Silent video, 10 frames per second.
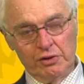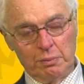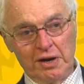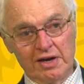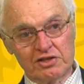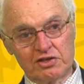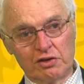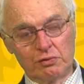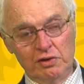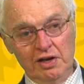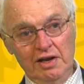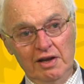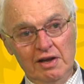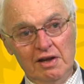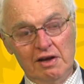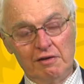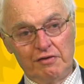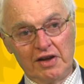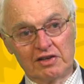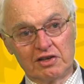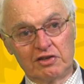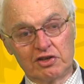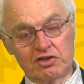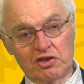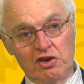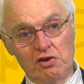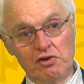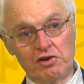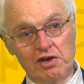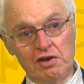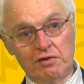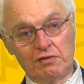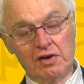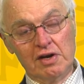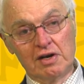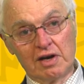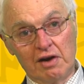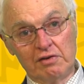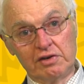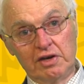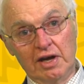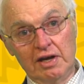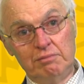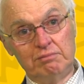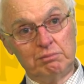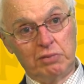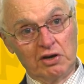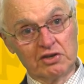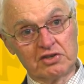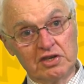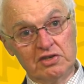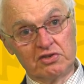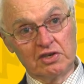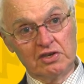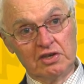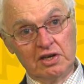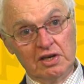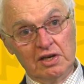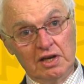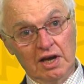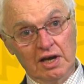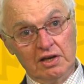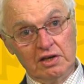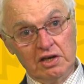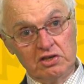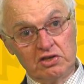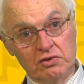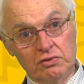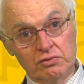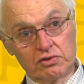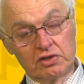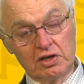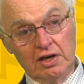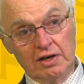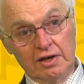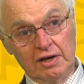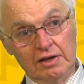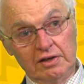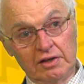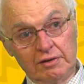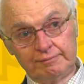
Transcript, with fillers: parts that really affected the security of current day policies and issues, and